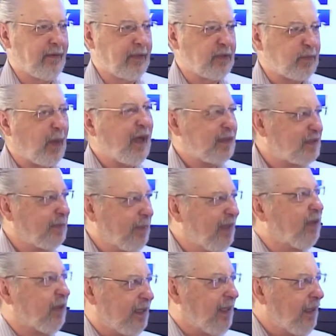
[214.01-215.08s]

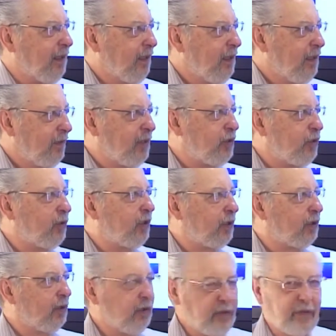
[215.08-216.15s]
possibility that you could
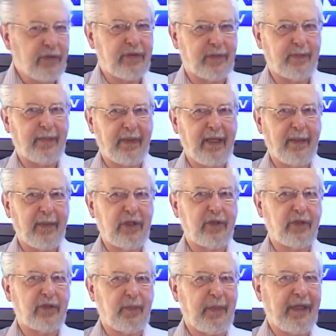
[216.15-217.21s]
lose
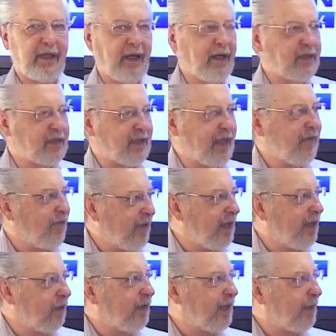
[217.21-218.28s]
images because they
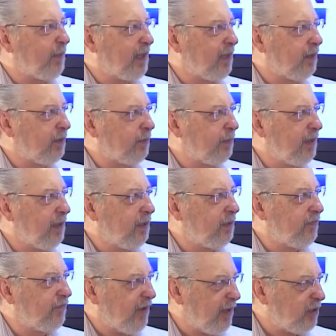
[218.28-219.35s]
fail,
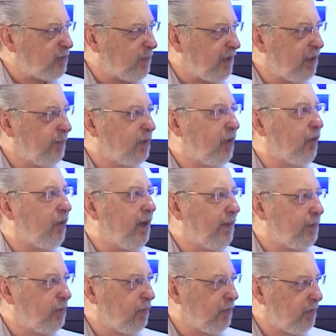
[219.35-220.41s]
the files become
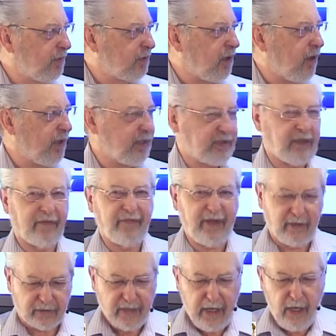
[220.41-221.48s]
corrupt, or the card itself
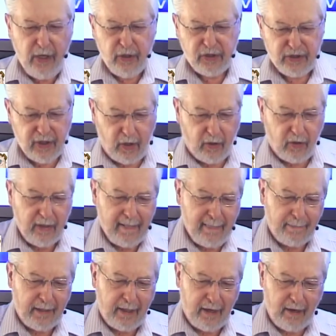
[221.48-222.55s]
fails. So
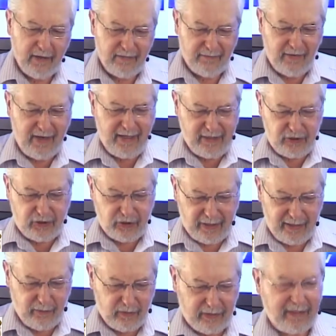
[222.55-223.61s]
our advice
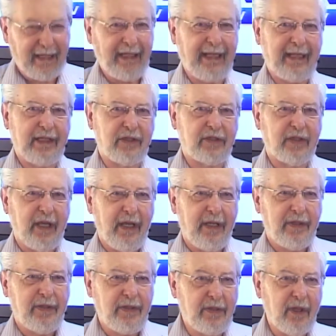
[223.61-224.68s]
generally is
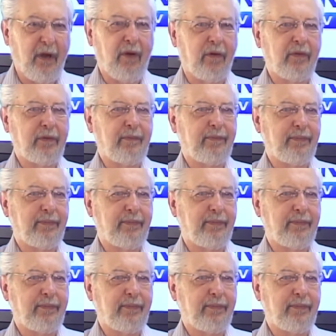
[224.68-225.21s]
don't